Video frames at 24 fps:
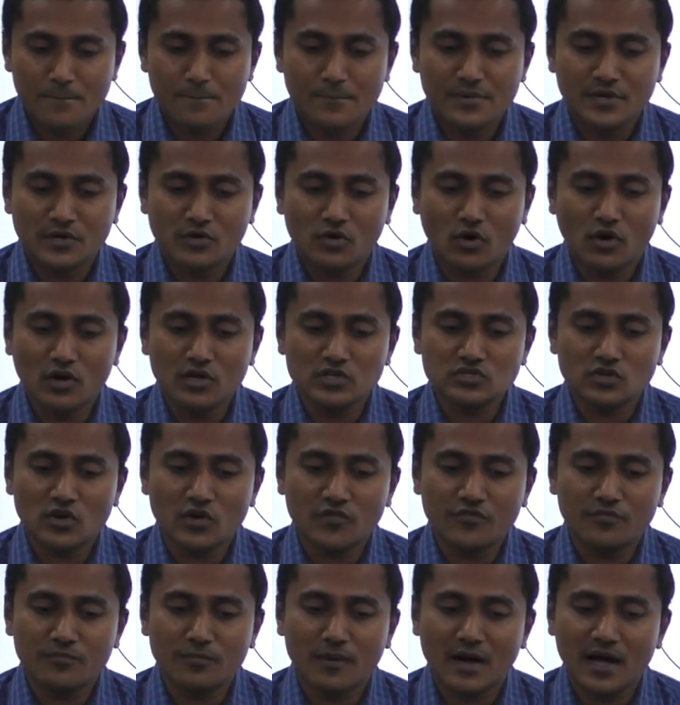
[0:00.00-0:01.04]
Because
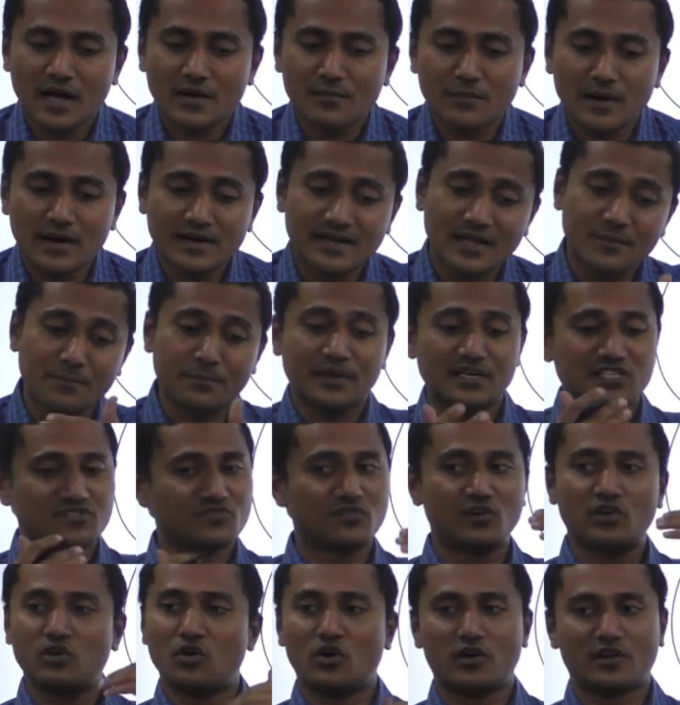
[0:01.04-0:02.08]
of magma,
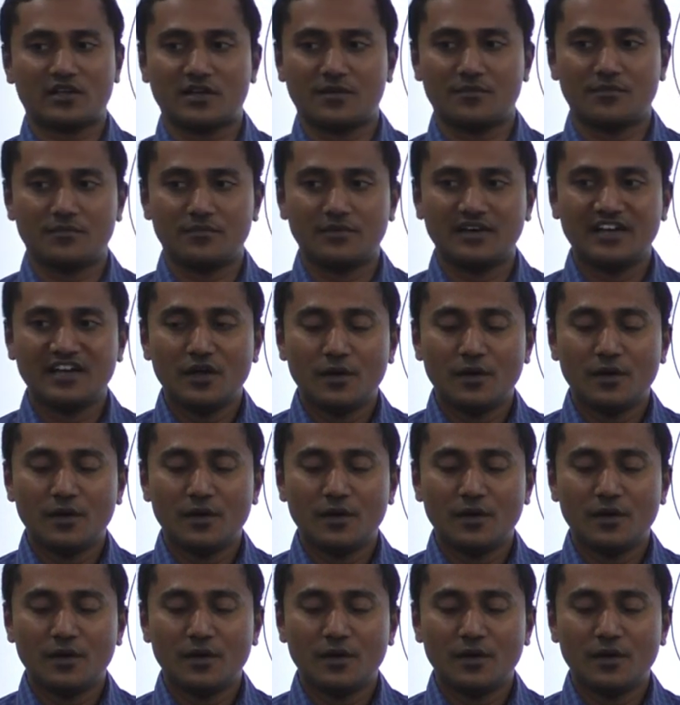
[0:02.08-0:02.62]
temperature will not come.